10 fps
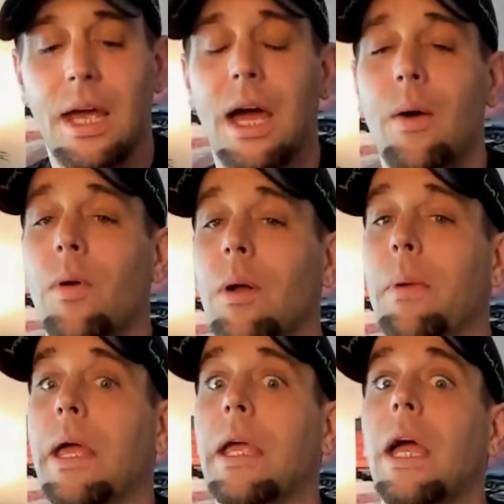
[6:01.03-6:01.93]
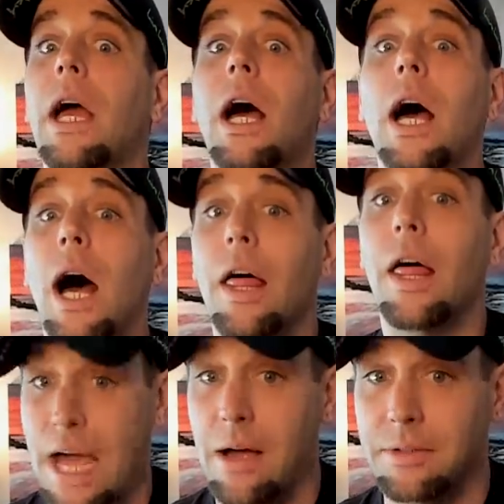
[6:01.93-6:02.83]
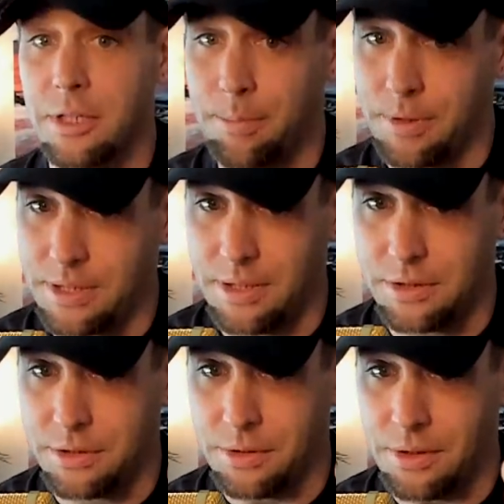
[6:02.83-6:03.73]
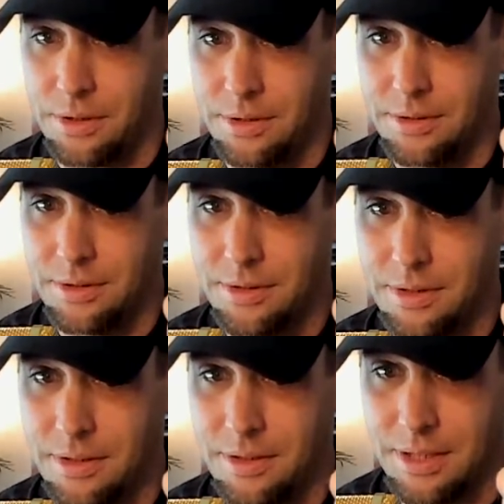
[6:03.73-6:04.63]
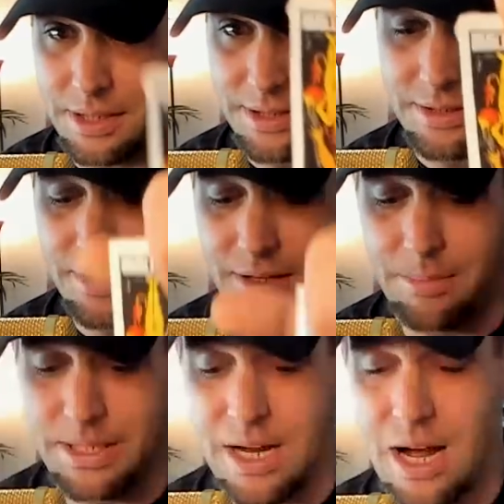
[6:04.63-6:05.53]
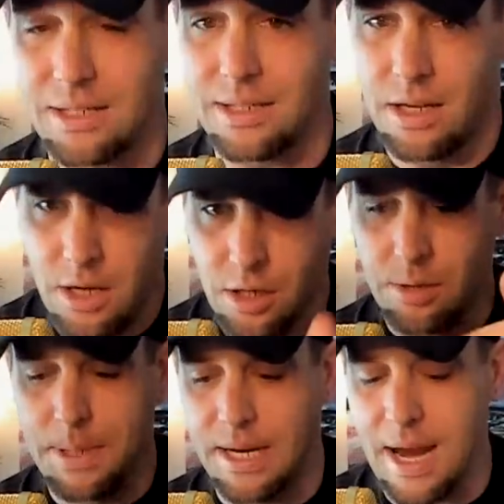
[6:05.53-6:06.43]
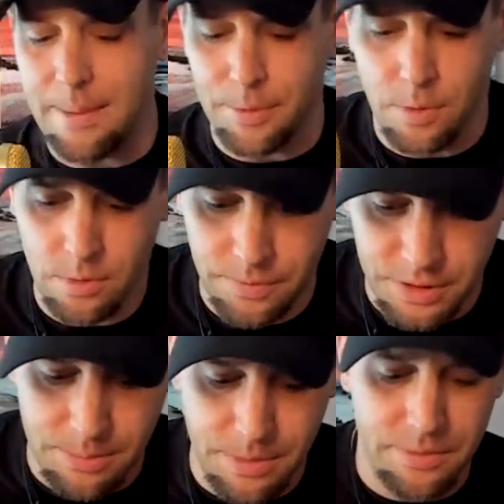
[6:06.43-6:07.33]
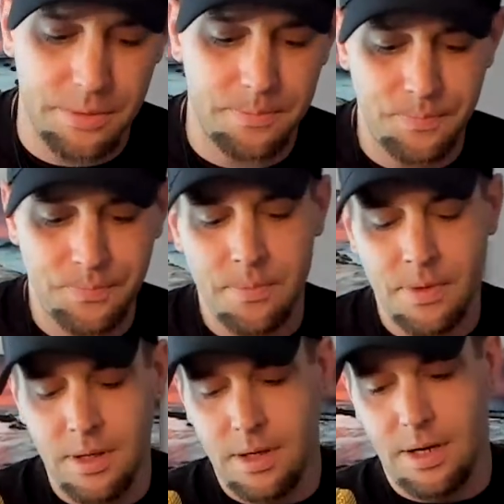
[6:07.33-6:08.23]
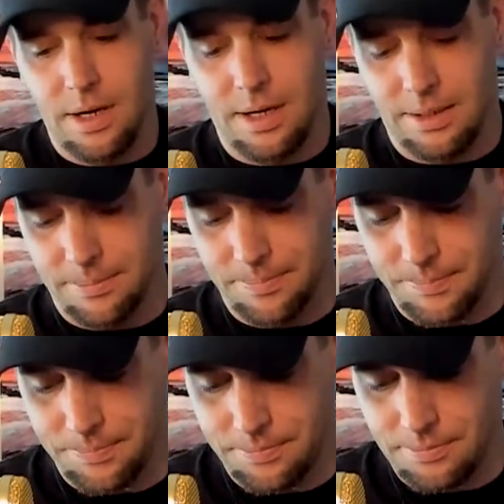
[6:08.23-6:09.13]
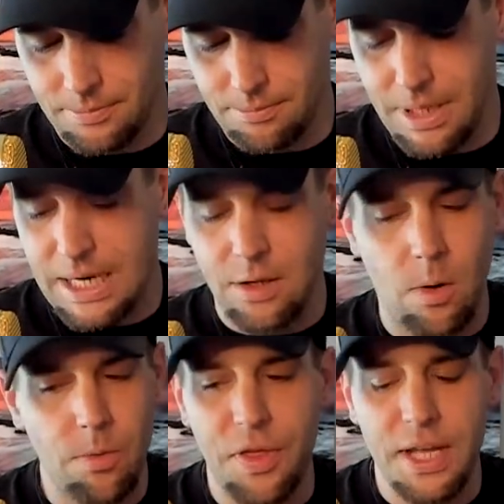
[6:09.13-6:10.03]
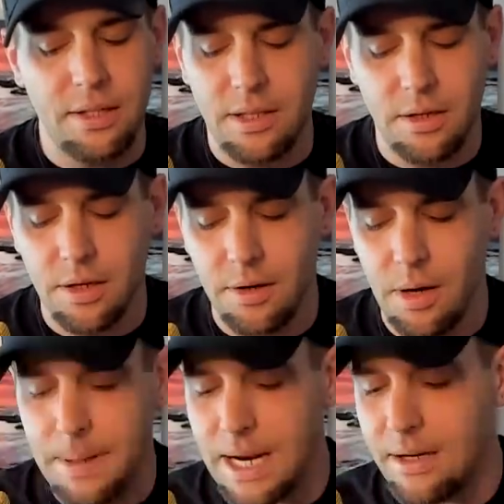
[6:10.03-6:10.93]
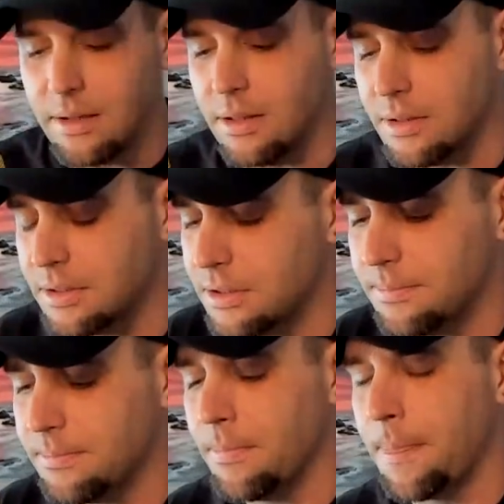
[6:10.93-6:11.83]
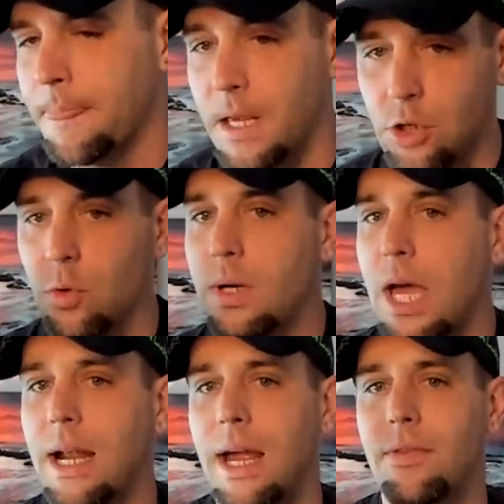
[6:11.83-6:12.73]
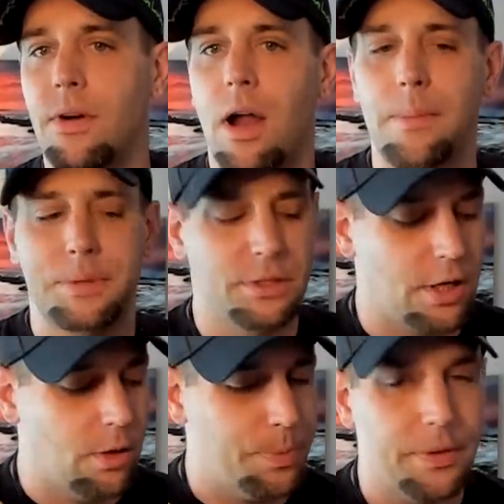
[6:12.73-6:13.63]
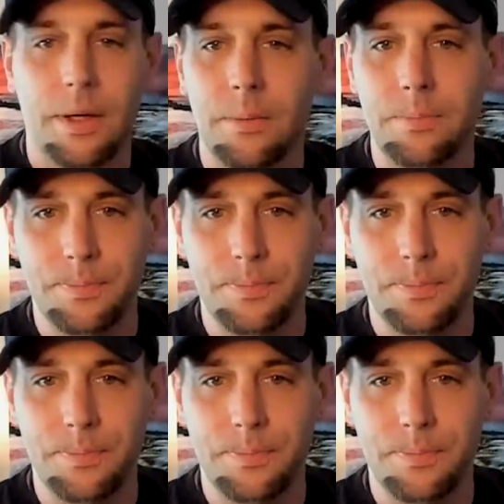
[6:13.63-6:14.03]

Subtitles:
I want to make 1,000% sure that this isn't going to be toxic. Could be a Capricorn for some of you. But I don't think that they're going to abandon this. They do kind of have their options open, though.